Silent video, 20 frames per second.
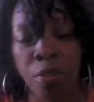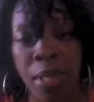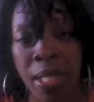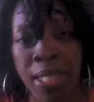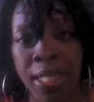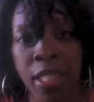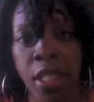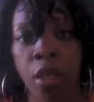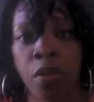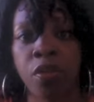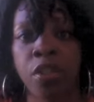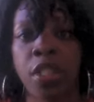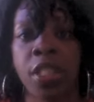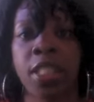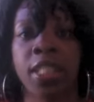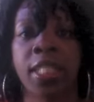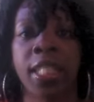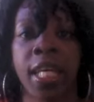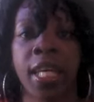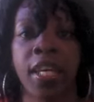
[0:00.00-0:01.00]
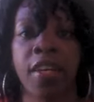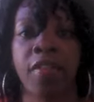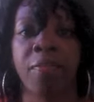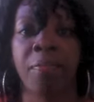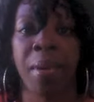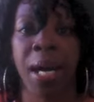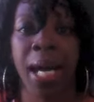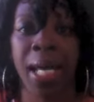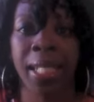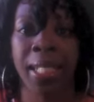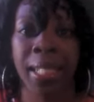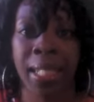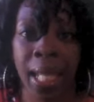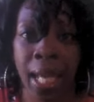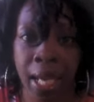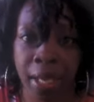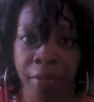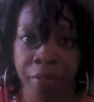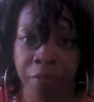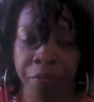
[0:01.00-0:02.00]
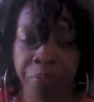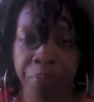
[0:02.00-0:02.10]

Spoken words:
myself, she saved my life.